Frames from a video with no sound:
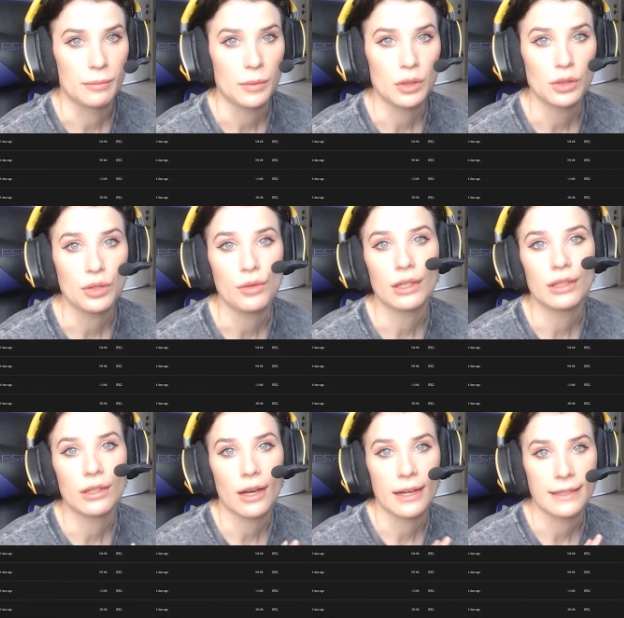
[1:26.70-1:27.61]
So you can
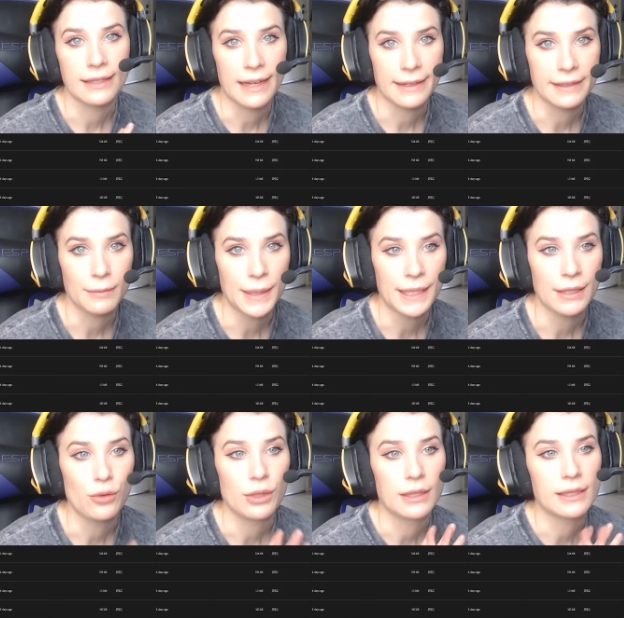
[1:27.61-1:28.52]
contact me,
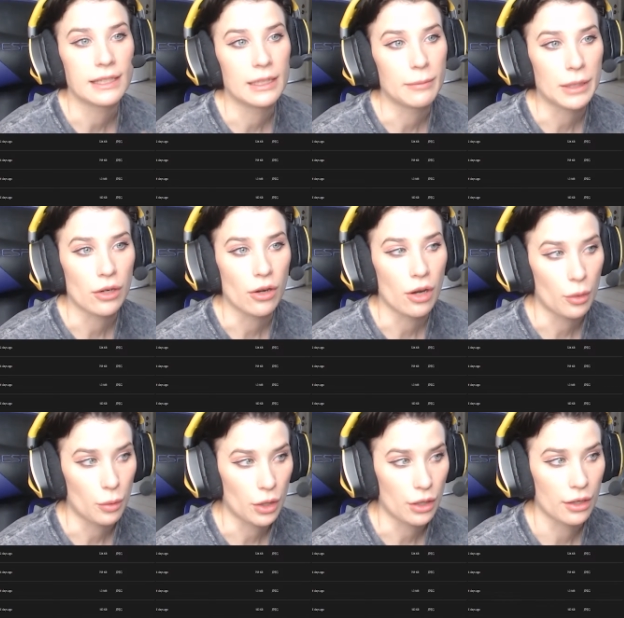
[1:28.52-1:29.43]
you can send me your
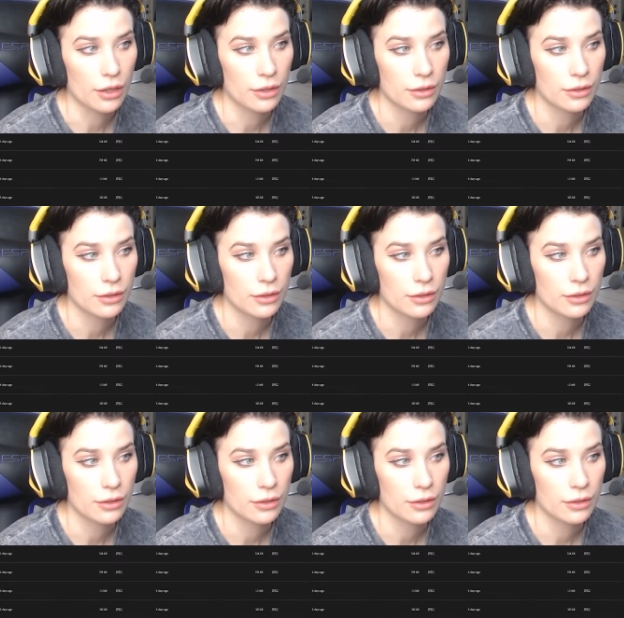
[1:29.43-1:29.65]
artwork,